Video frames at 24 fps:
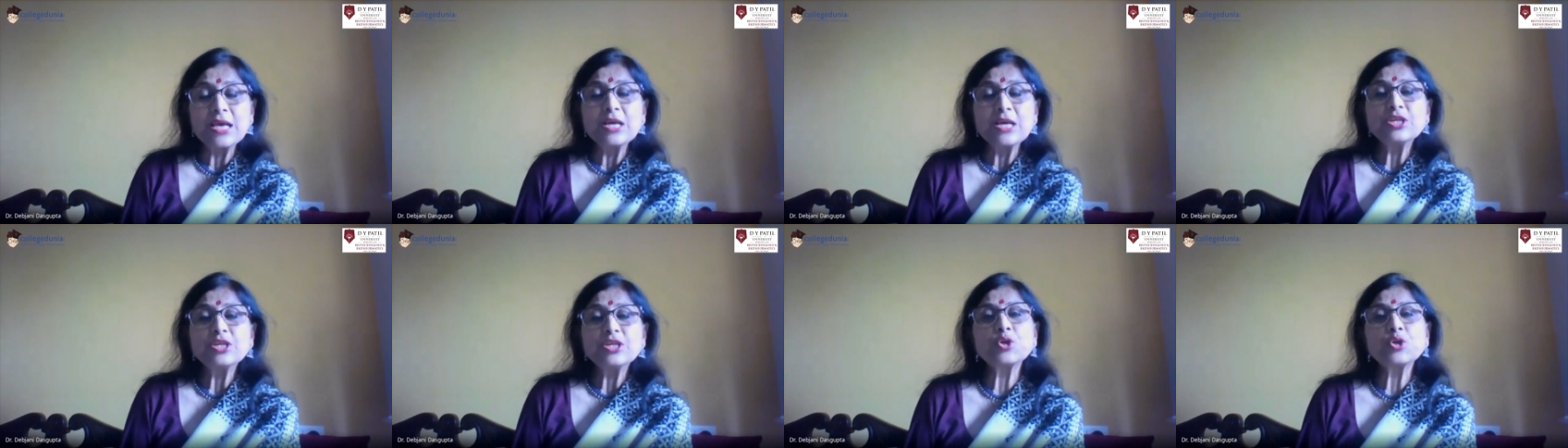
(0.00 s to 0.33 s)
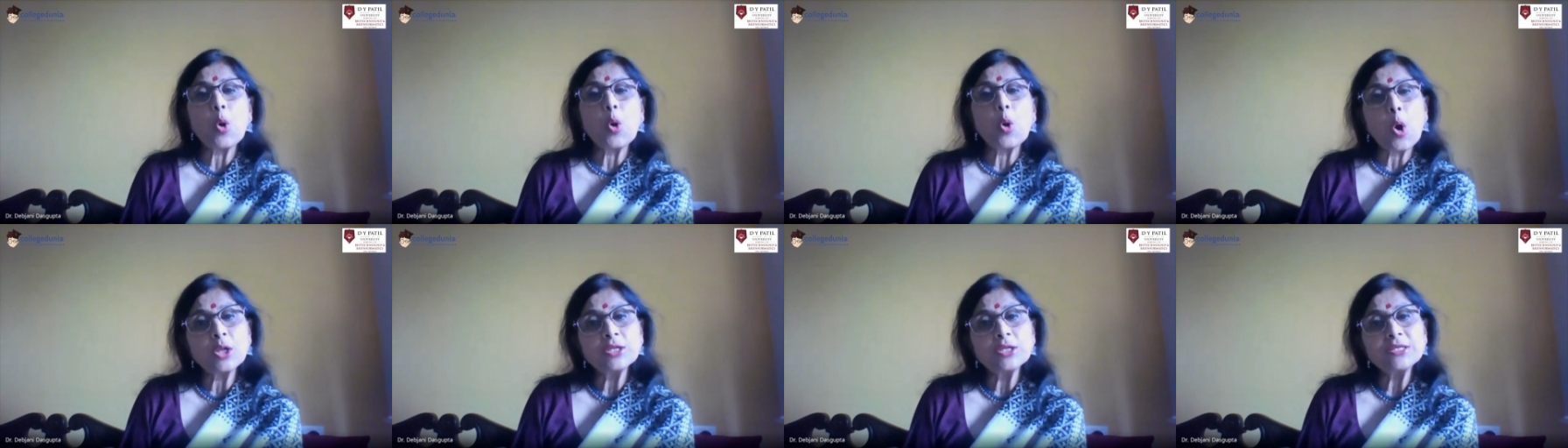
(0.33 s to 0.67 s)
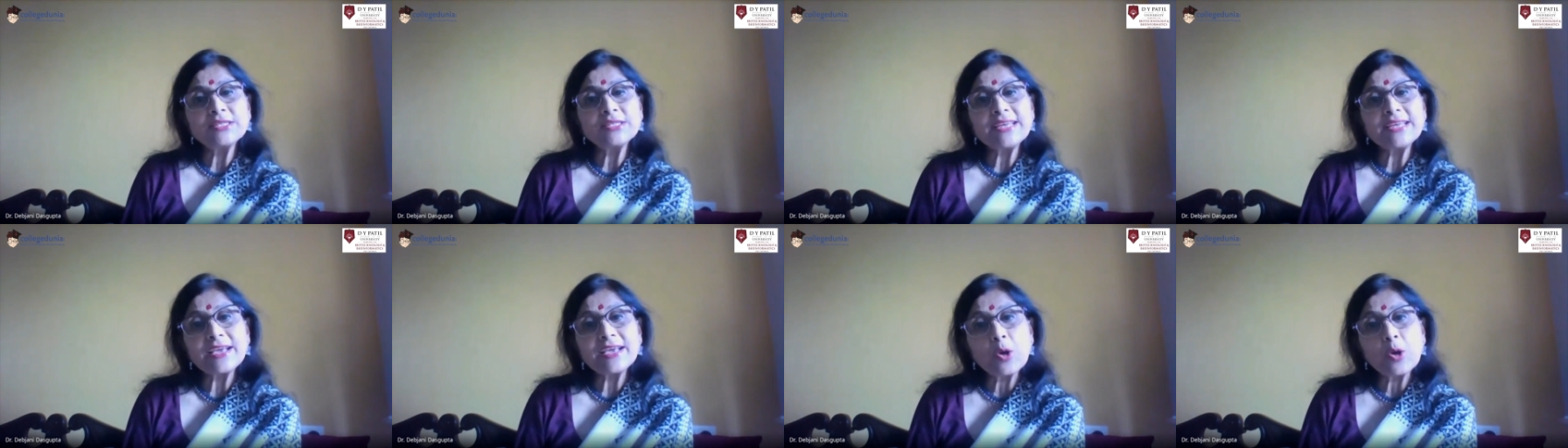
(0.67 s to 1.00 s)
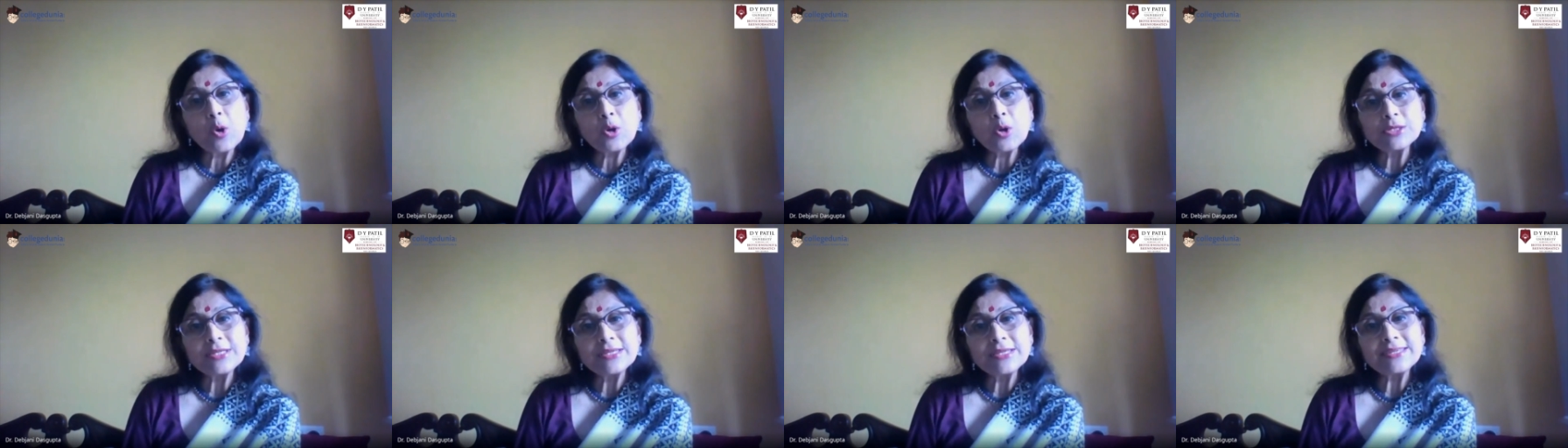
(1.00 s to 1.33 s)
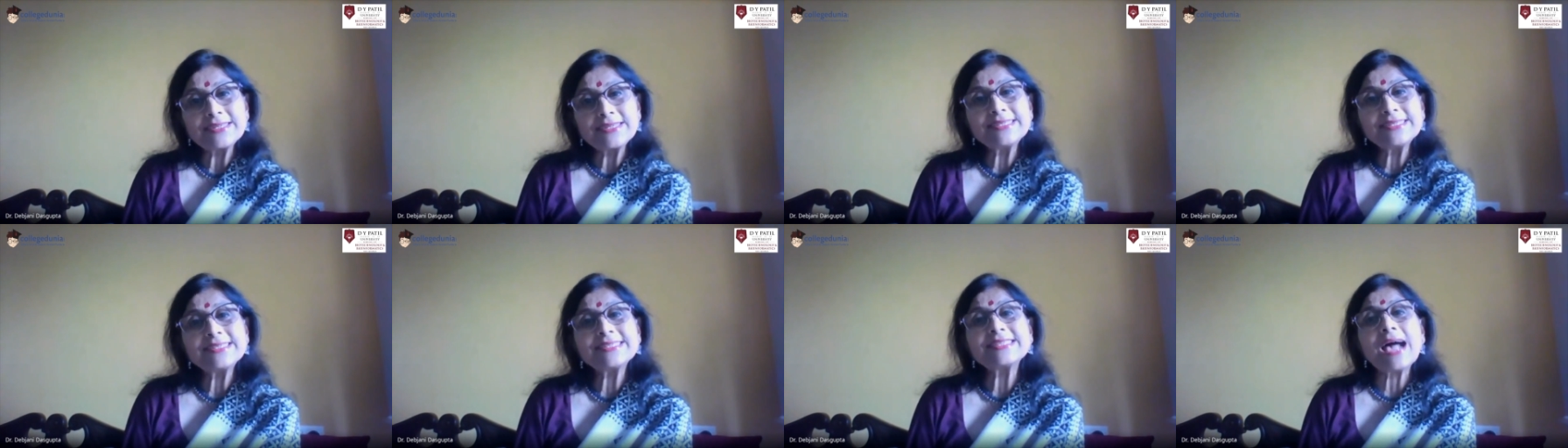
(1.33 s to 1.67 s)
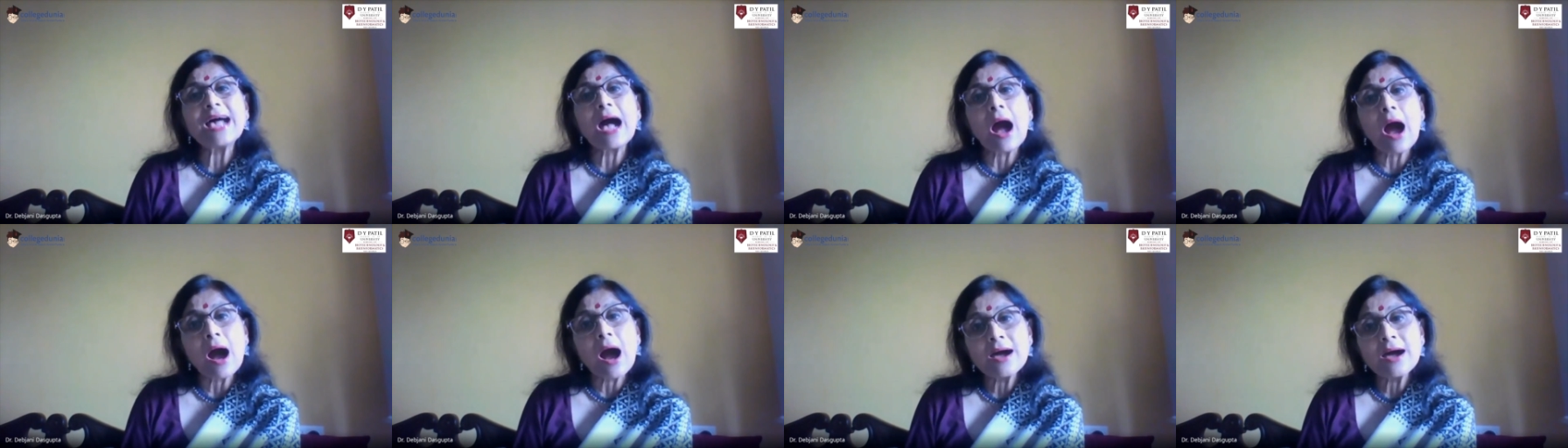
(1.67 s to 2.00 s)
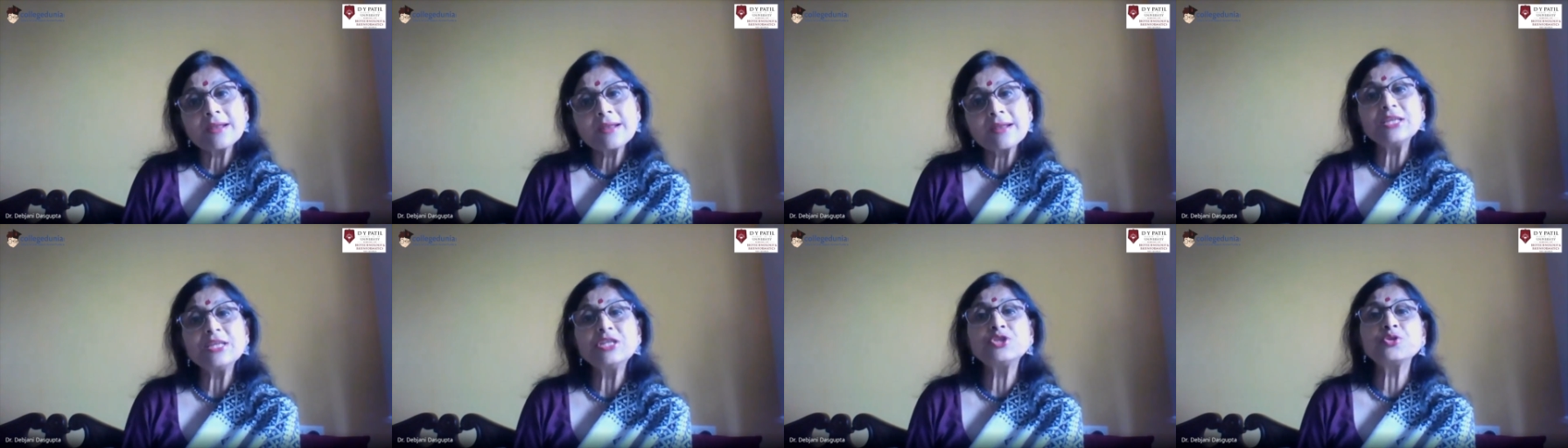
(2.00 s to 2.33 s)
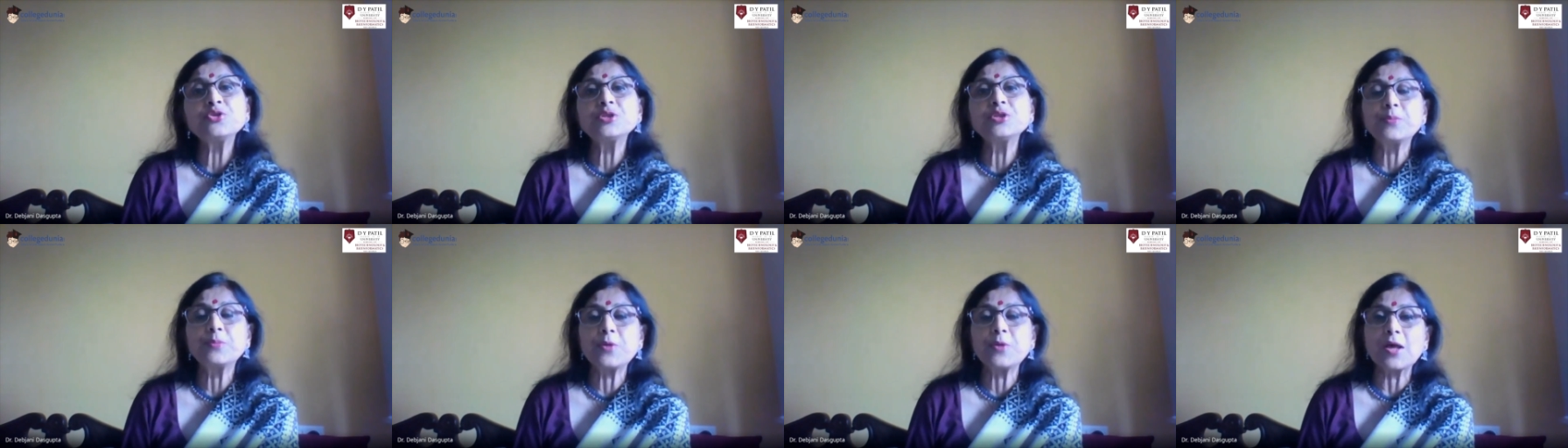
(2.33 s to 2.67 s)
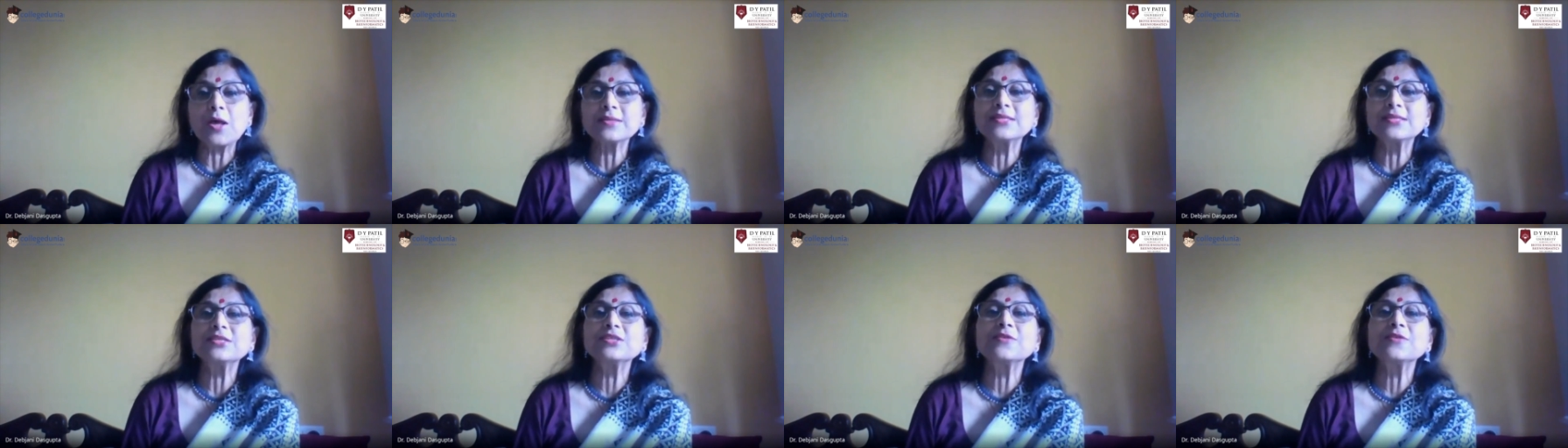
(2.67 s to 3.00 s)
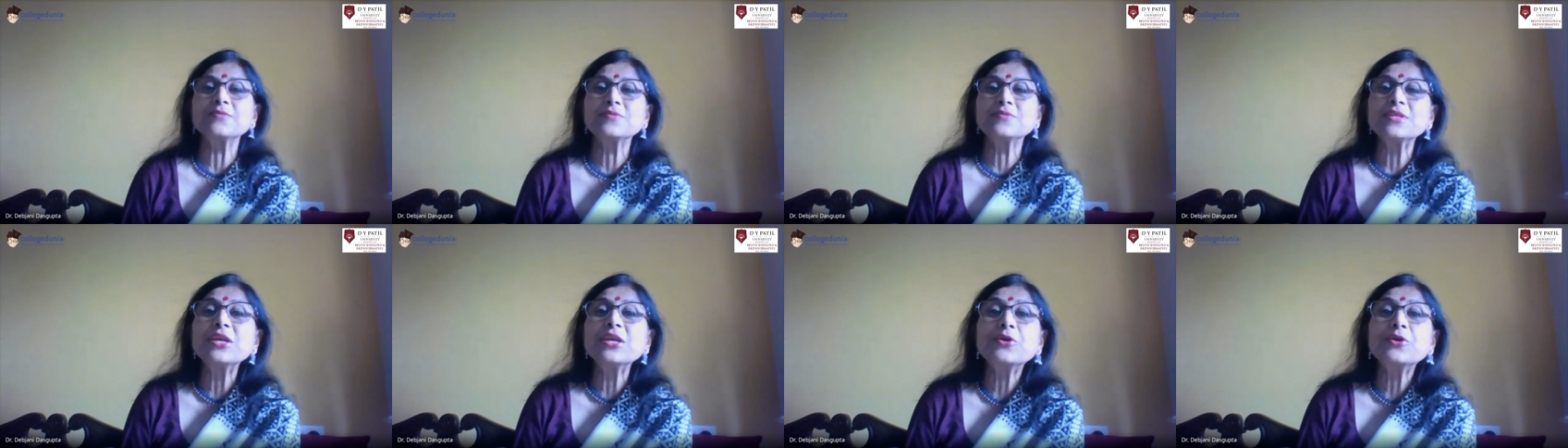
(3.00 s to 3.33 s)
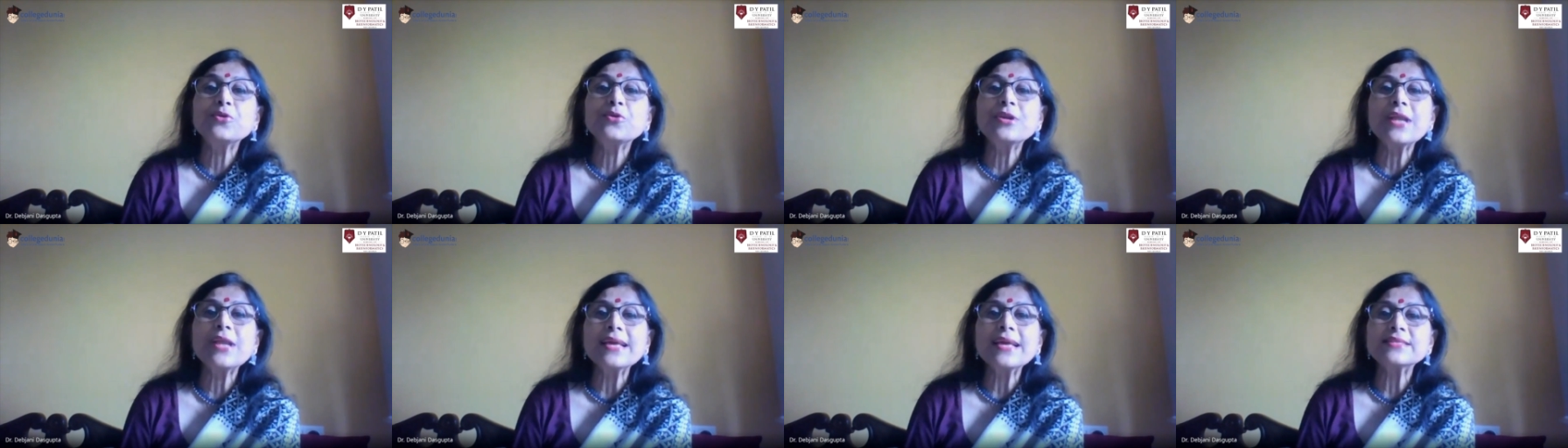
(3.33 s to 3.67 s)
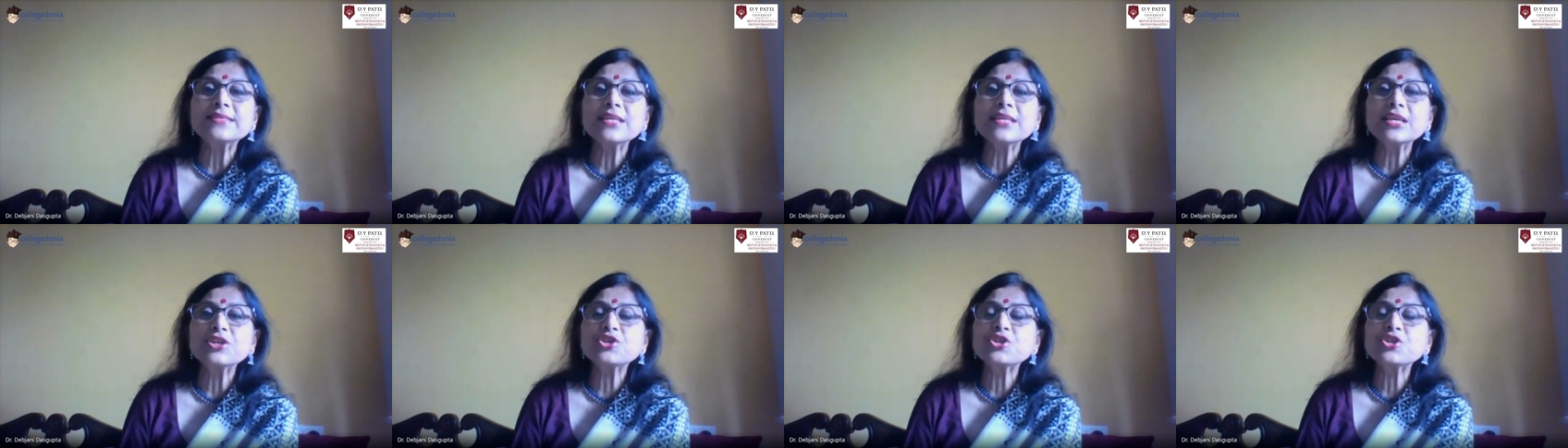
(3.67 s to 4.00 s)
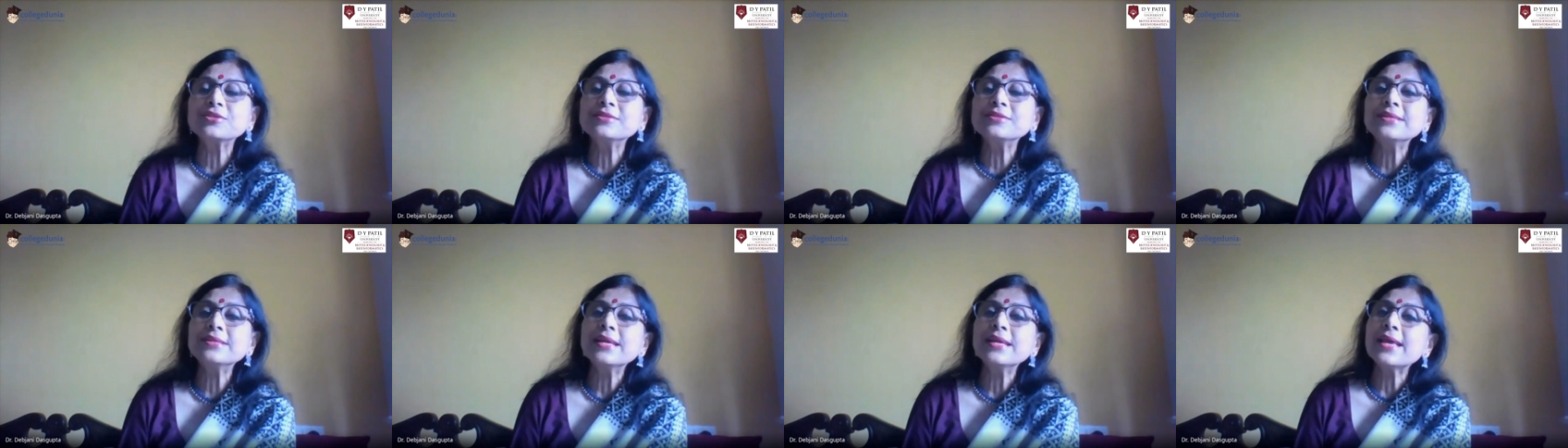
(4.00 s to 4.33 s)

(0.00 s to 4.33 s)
So all stakeholders are into the process of synchronization,